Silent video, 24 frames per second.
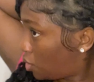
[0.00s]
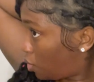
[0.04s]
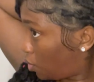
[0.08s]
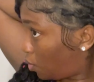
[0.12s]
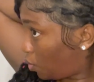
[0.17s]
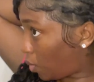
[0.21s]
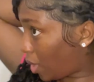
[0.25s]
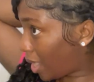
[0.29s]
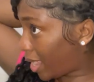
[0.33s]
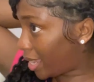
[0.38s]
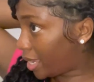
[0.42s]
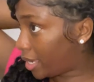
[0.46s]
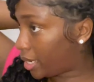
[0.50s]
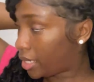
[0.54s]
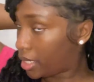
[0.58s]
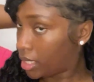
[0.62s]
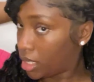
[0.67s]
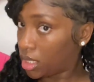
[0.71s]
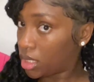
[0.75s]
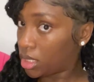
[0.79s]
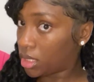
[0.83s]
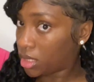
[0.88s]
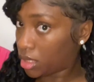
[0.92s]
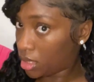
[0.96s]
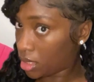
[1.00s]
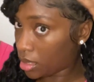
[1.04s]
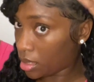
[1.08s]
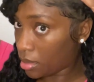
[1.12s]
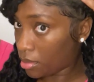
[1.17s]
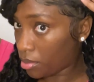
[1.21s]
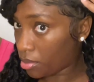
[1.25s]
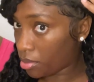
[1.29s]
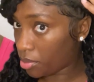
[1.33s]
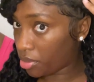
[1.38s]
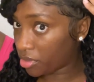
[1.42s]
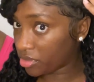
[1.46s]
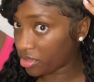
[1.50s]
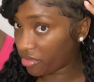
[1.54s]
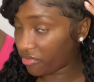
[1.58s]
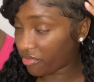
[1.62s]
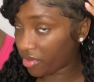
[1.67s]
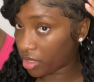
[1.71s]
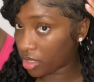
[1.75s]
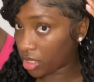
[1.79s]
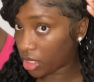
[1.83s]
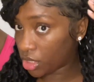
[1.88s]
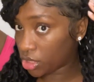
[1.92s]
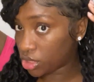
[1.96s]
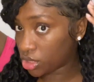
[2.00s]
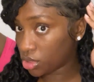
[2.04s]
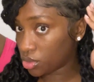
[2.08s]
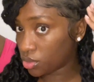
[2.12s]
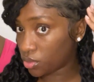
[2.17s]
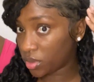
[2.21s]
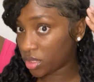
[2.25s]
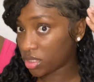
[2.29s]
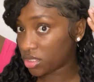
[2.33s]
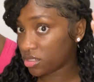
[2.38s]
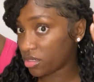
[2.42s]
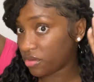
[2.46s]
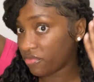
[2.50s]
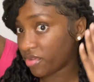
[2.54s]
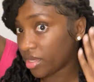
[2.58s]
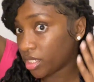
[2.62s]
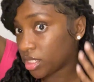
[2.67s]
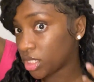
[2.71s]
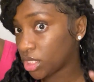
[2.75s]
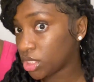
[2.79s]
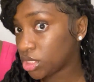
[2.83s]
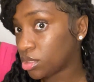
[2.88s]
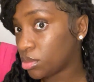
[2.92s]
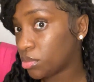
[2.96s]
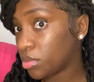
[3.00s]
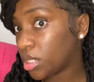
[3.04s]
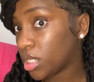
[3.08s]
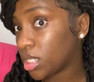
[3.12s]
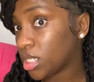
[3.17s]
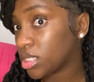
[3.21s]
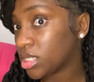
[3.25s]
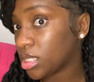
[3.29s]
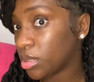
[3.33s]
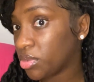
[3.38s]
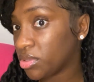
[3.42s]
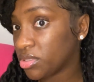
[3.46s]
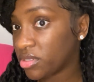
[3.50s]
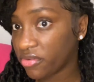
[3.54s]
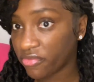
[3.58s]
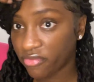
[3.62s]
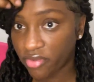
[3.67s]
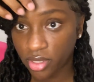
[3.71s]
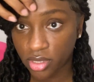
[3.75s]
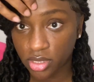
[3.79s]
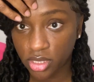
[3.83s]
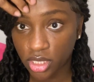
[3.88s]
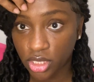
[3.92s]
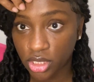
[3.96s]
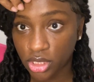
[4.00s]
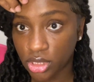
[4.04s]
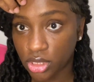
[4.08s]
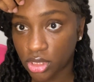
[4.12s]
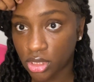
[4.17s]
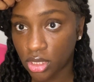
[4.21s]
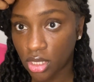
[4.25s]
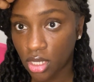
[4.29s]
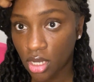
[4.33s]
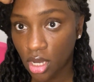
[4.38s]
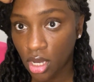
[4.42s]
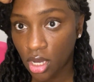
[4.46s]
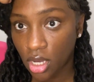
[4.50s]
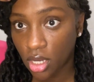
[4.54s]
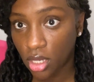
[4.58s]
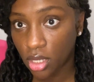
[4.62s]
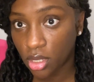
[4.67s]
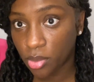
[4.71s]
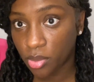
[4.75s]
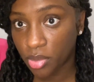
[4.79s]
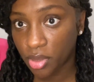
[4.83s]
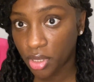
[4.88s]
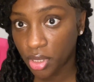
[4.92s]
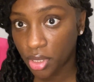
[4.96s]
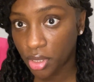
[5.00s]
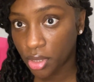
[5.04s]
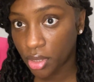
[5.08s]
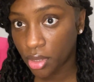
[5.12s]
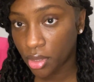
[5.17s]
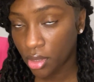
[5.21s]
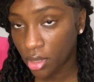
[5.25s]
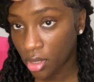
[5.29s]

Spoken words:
right and put the foundation, the rest of the foundation up there, because I put the foundation up here,